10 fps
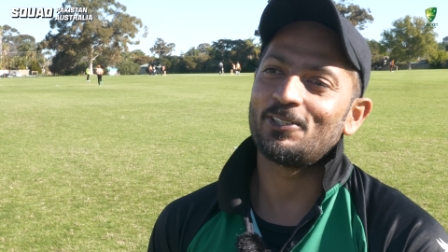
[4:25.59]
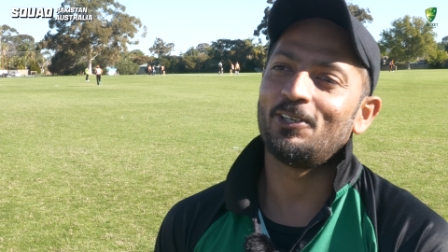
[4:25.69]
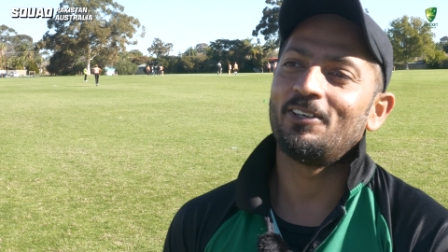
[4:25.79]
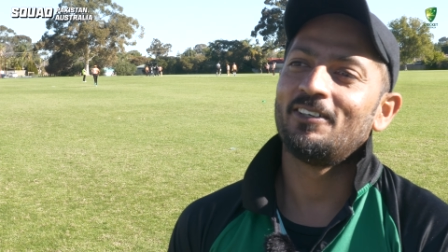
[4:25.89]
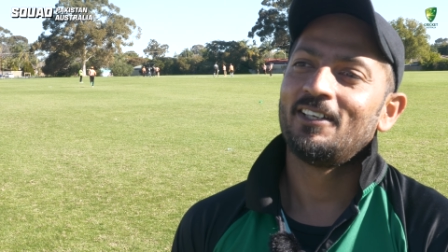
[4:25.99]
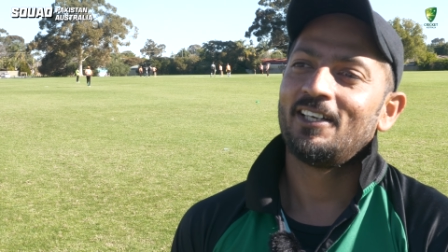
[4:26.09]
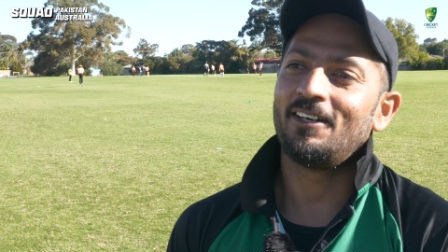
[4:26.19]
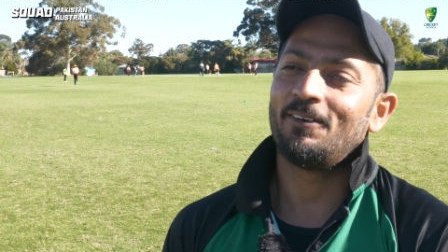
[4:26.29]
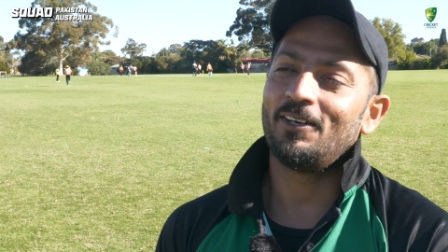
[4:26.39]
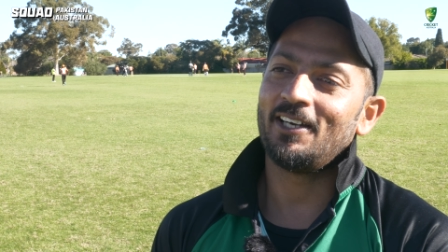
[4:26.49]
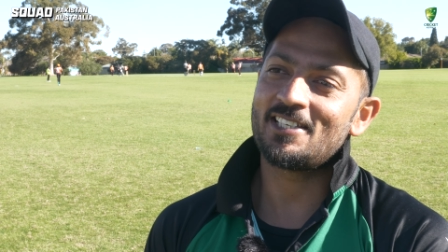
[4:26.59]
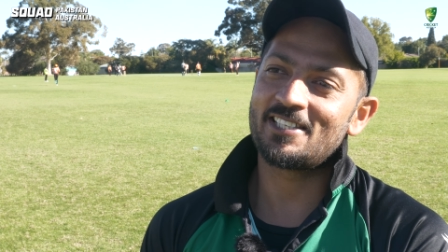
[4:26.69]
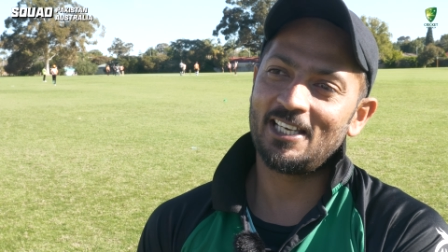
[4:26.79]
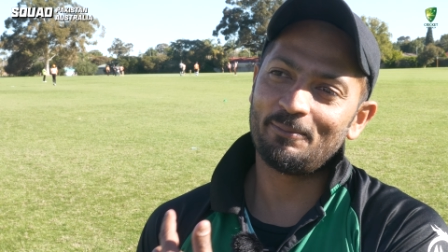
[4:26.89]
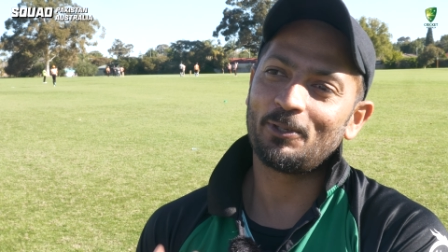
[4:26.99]
So uh,
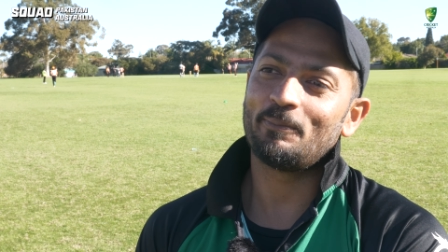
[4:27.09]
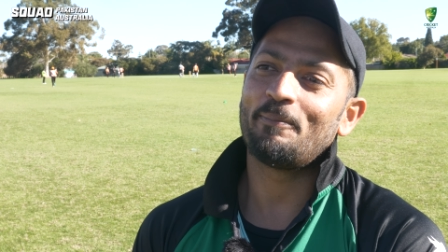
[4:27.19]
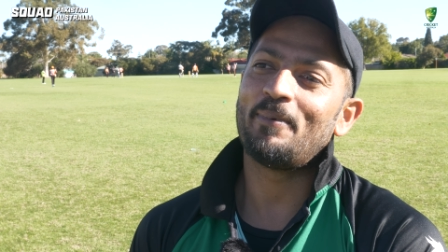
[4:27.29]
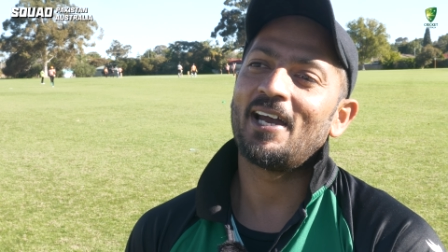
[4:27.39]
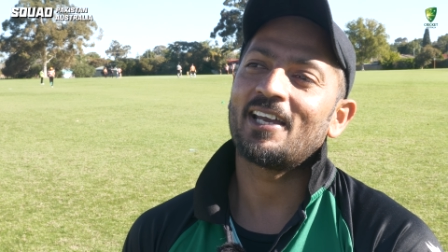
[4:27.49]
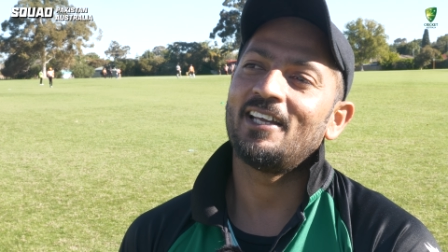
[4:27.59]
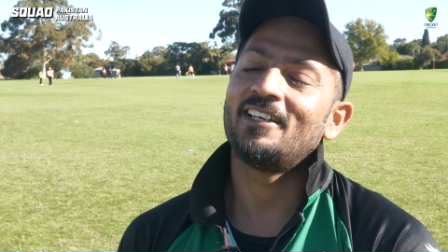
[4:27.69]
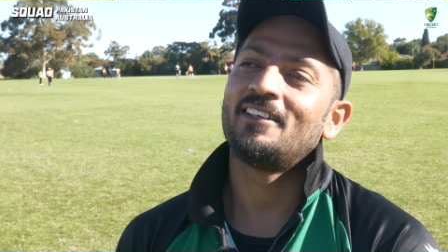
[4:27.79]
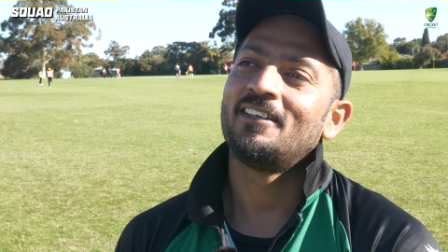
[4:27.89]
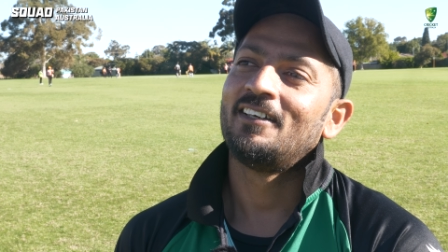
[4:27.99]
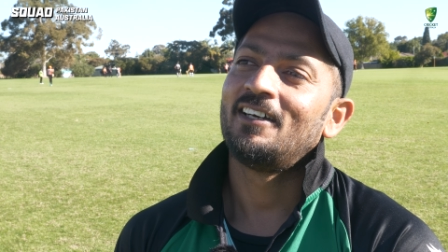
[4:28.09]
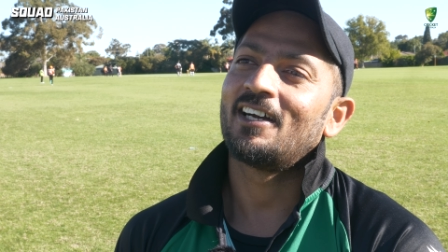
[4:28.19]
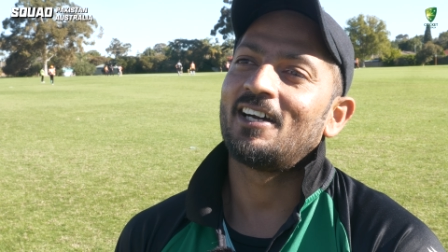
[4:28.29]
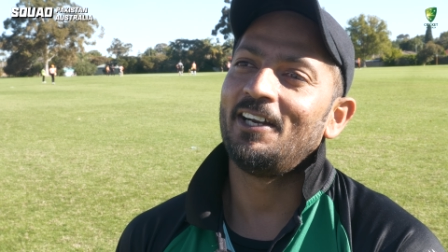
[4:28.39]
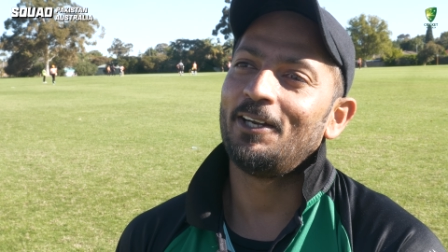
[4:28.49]
his name on my back and
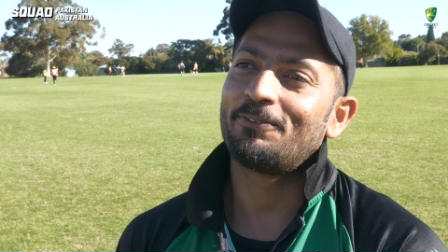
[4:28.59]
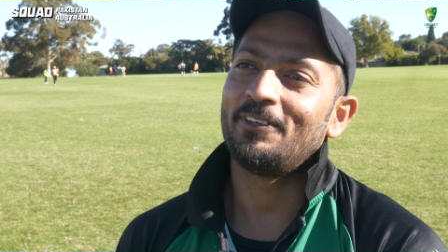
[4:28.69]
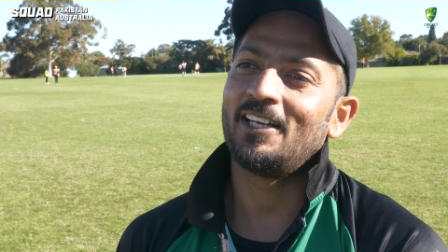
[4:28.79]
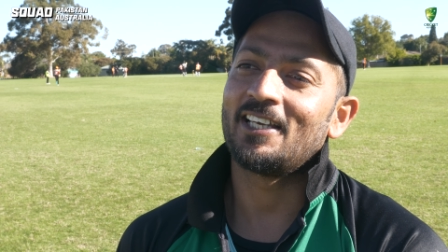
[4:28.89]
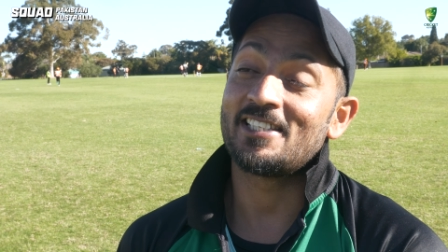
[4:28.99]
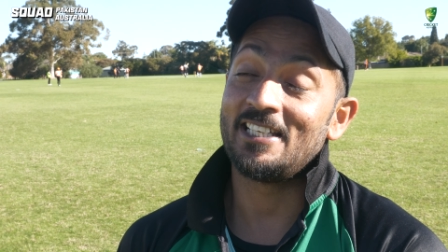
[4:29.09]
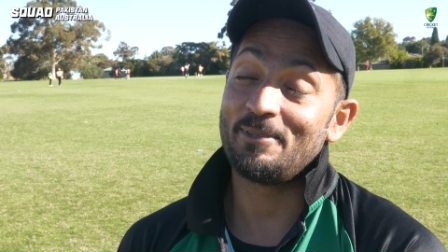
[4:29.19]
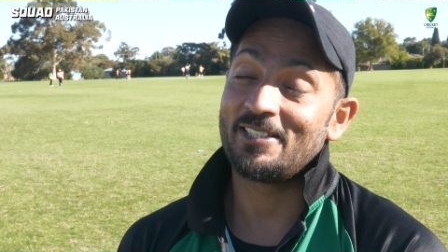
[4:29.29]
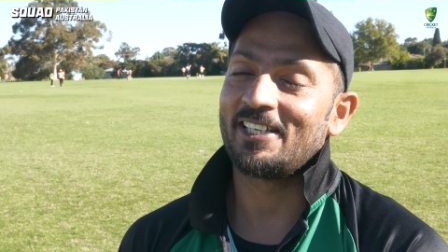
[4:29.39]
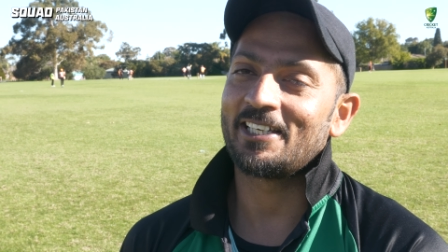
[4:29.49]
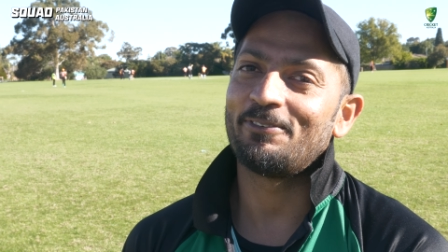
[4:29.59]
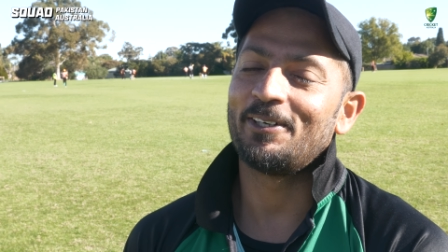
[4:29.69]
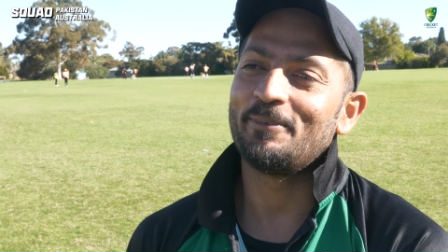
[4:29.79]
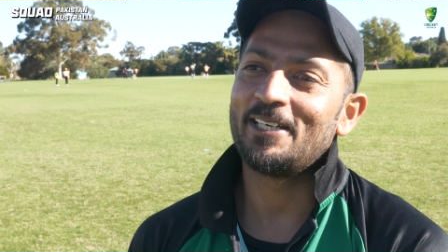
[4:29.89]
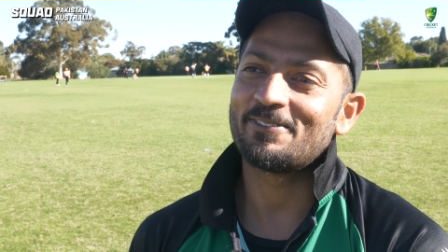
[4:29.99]
I kind of feel like his name is lucky
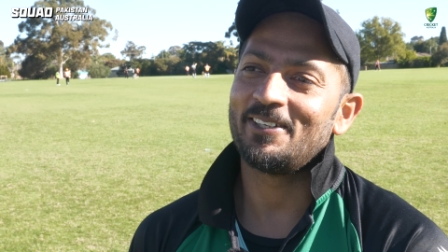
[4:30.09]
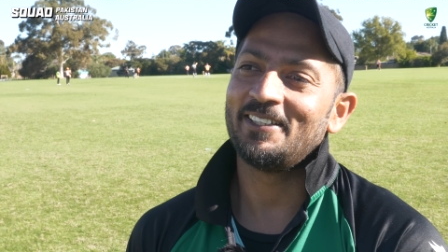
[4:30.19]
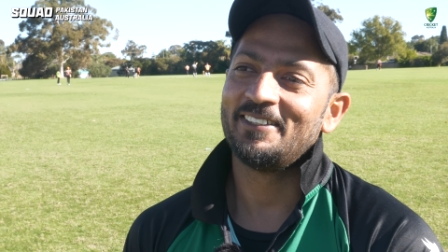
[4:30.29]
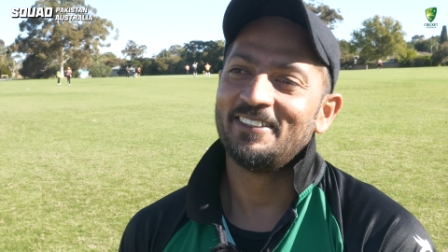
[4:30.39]
for me as well.